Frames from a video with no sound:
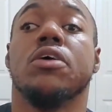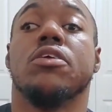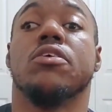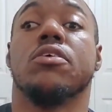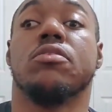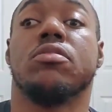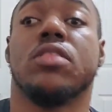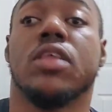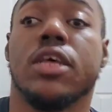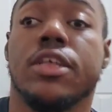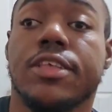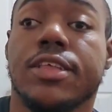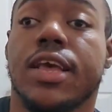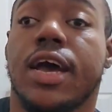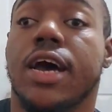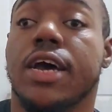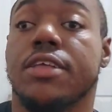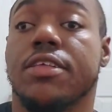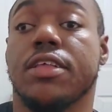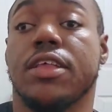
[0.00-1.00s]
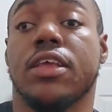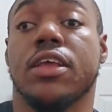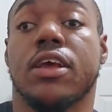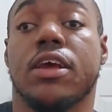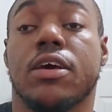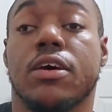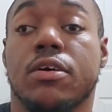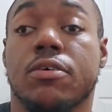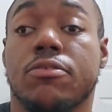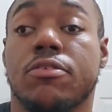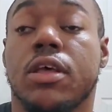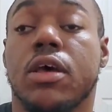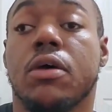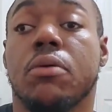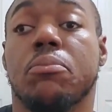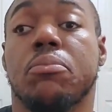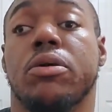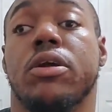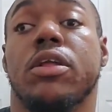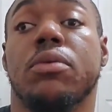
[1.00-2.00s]
So this, guys and gals,
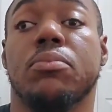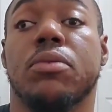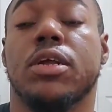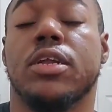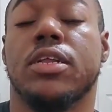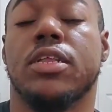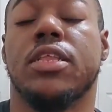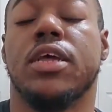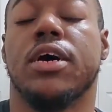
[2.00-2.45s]
pretty much